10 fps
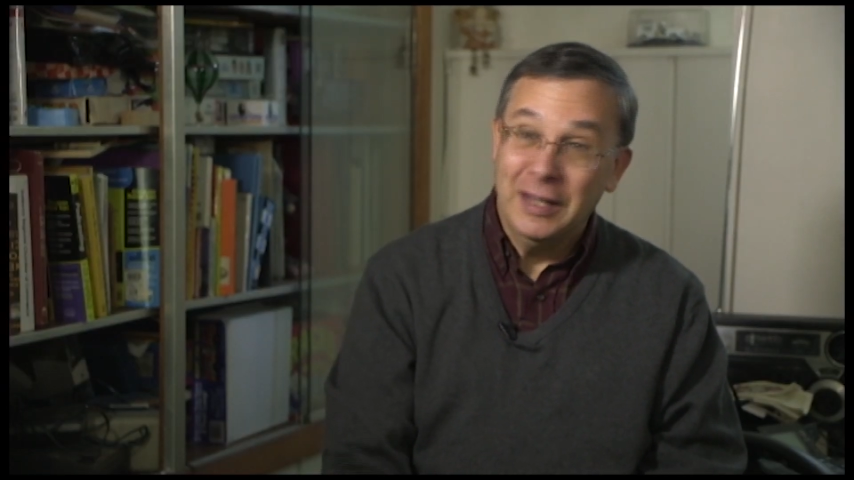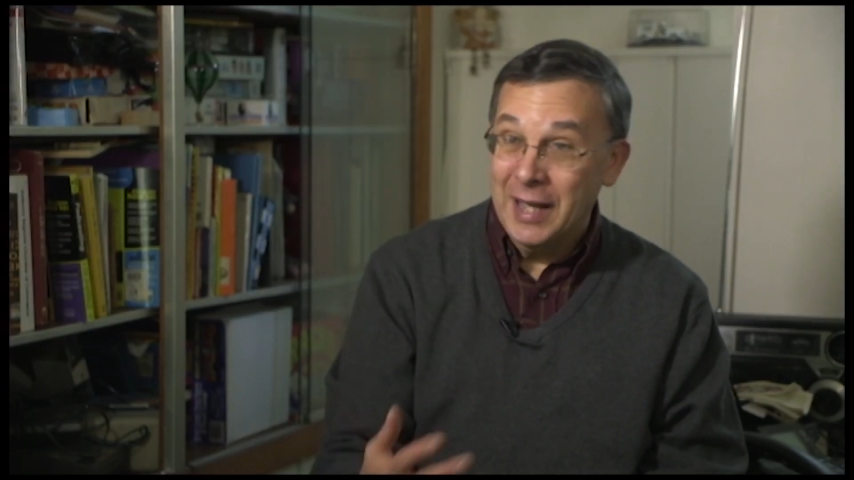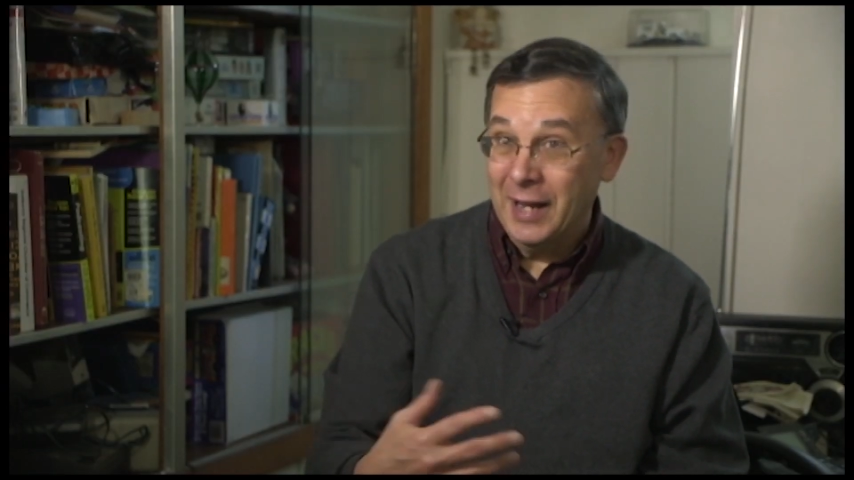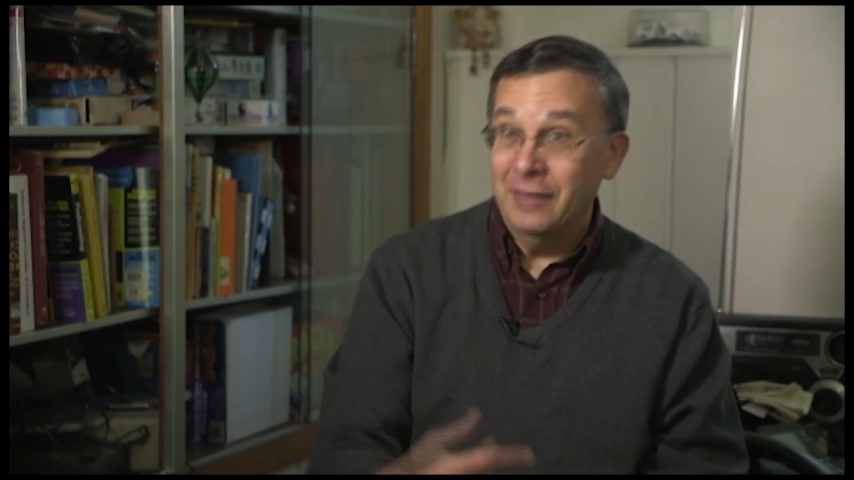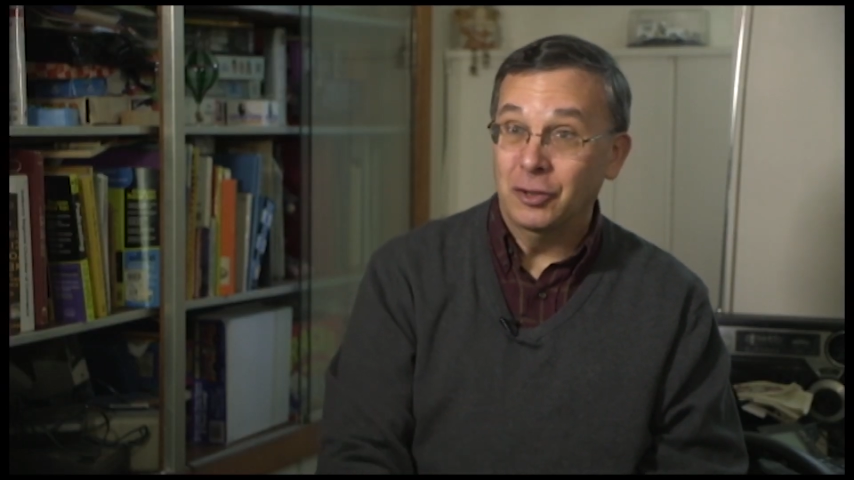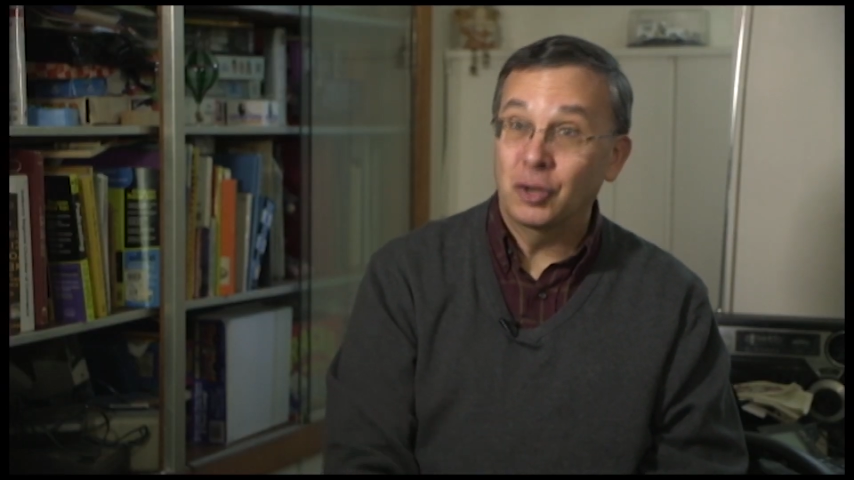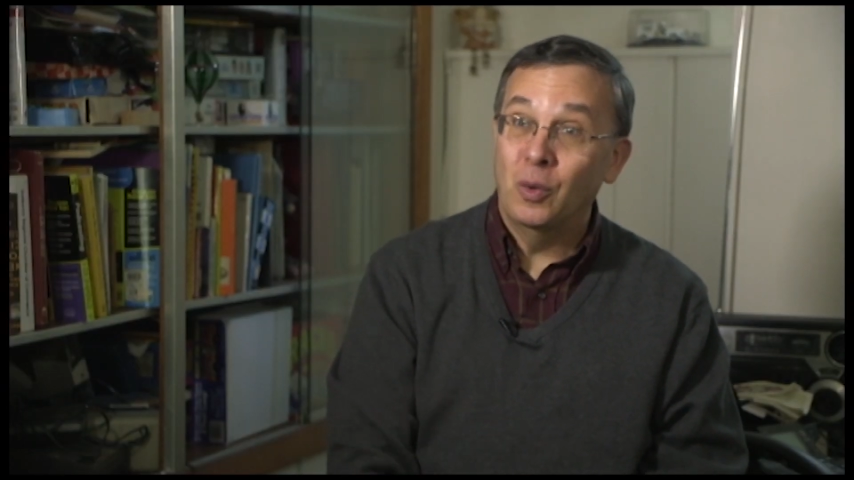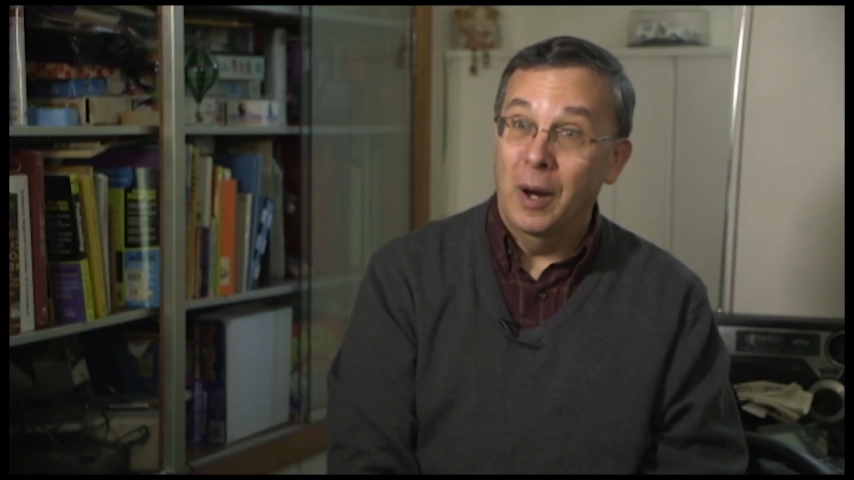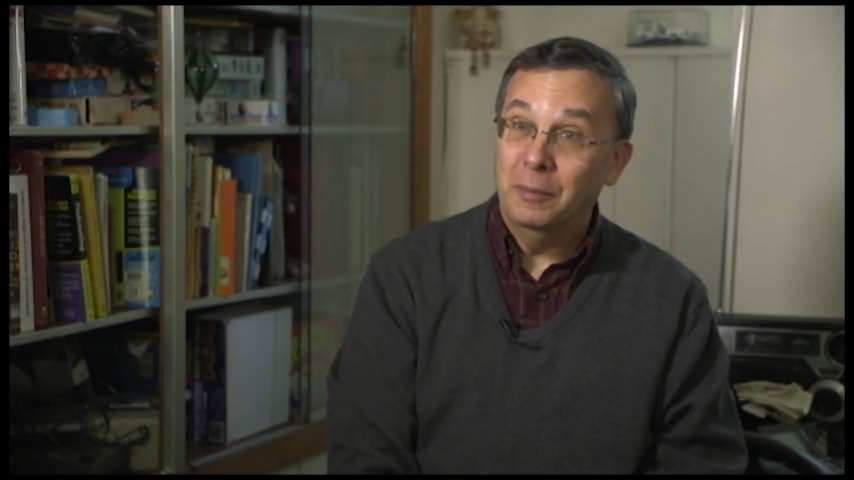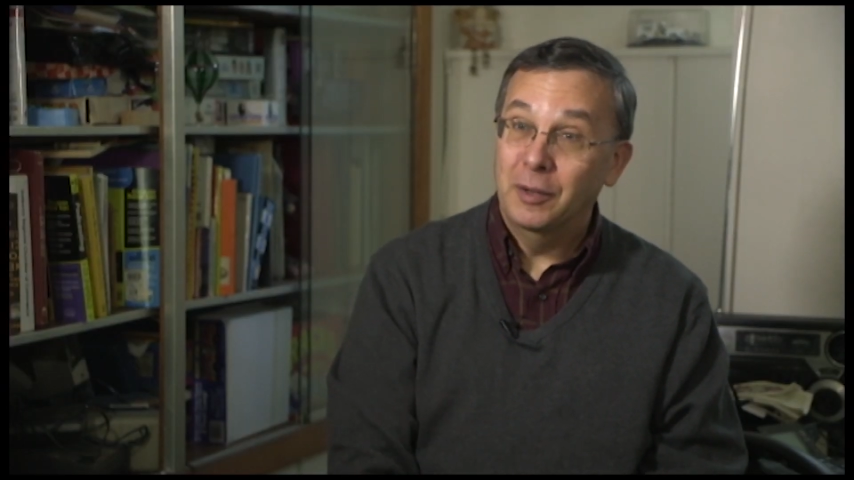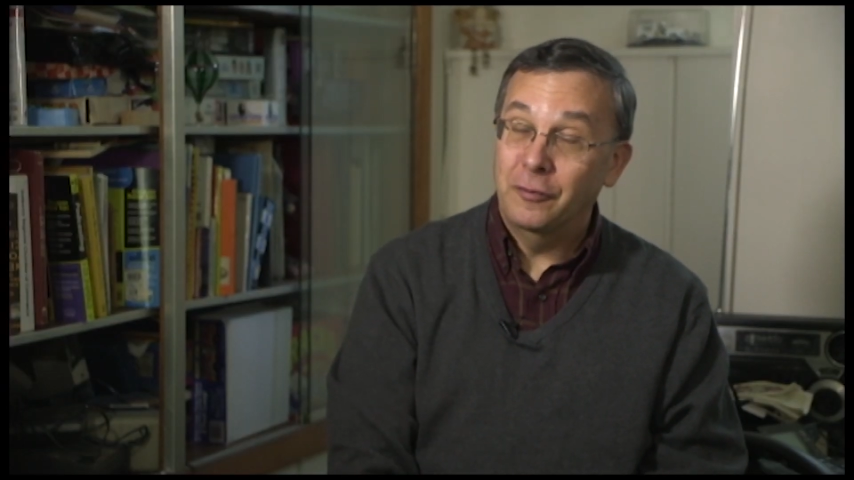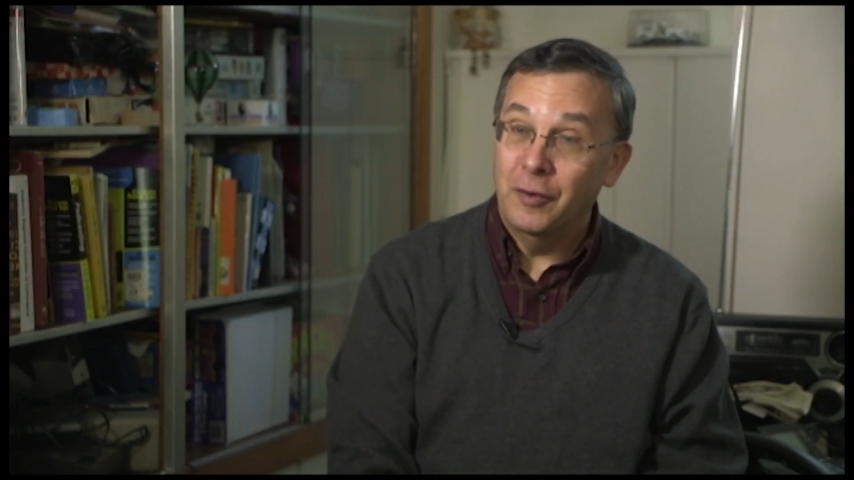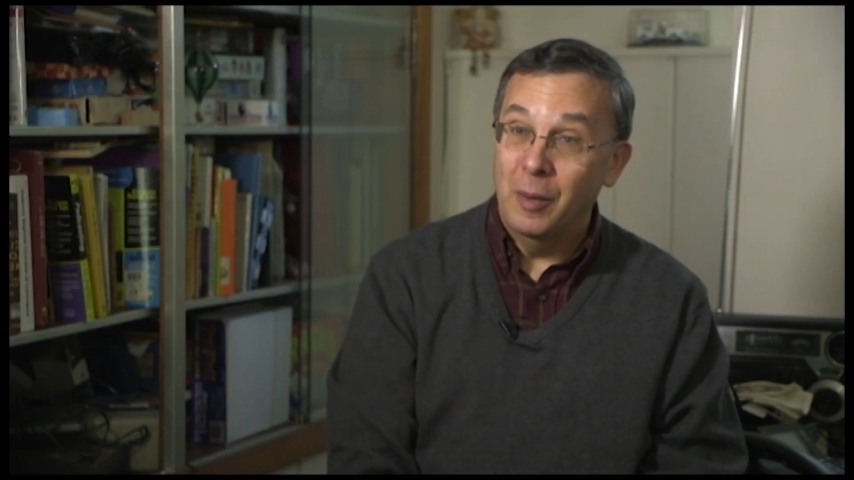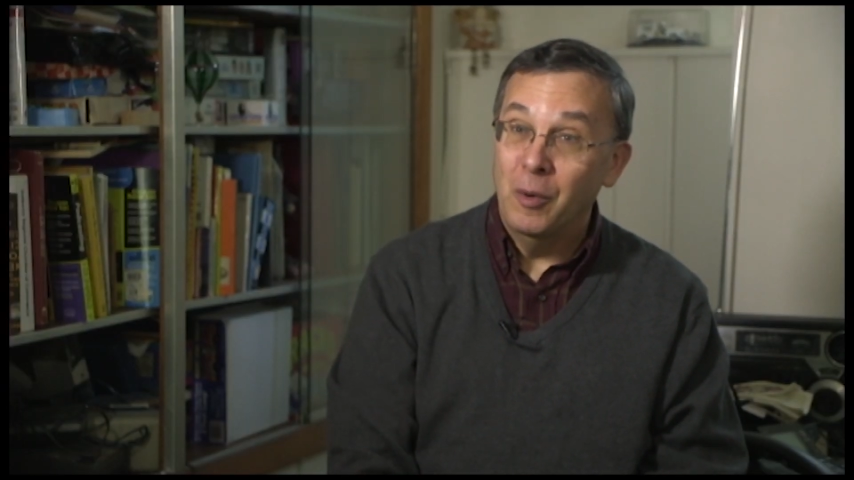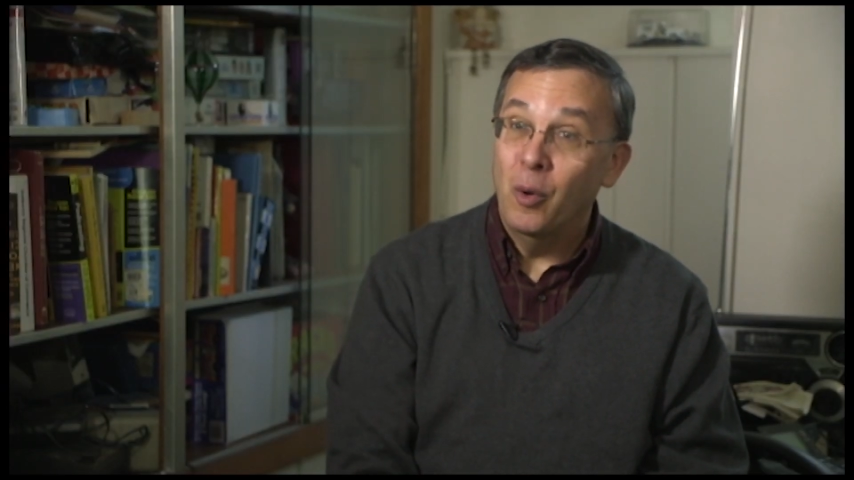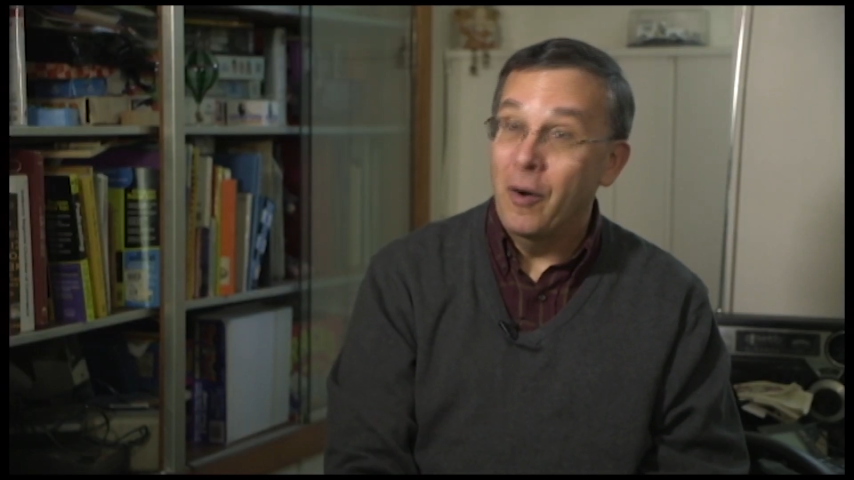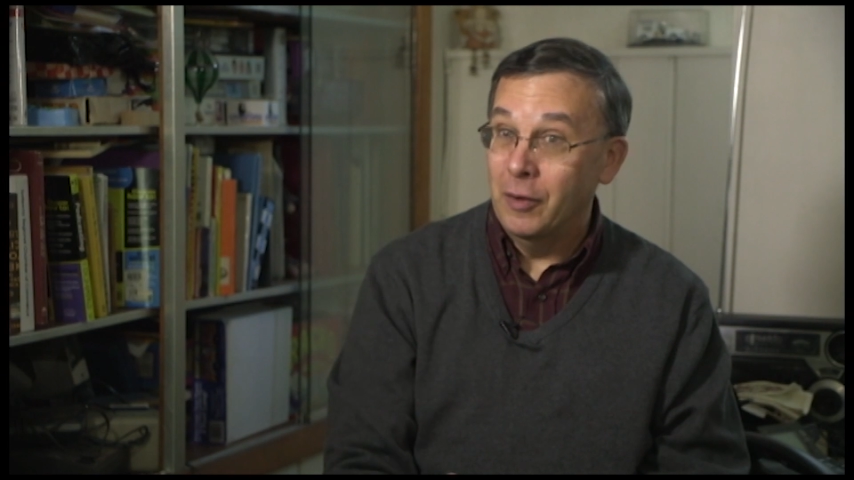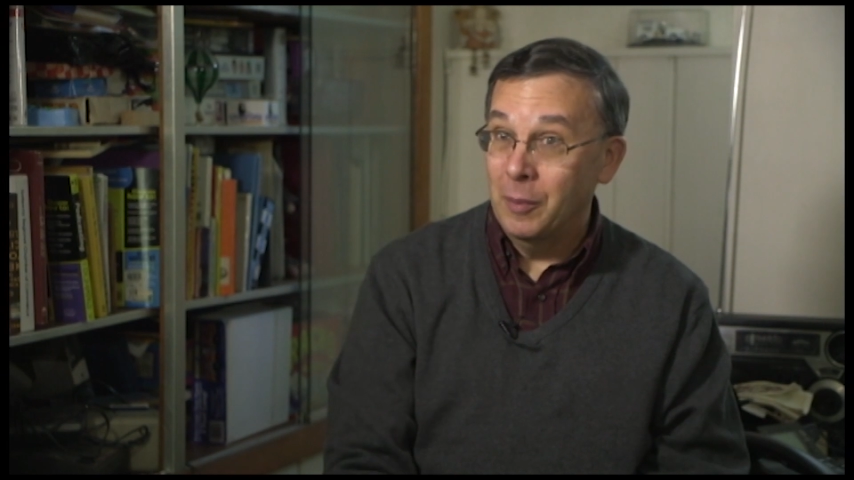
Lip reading: getting the script from whoever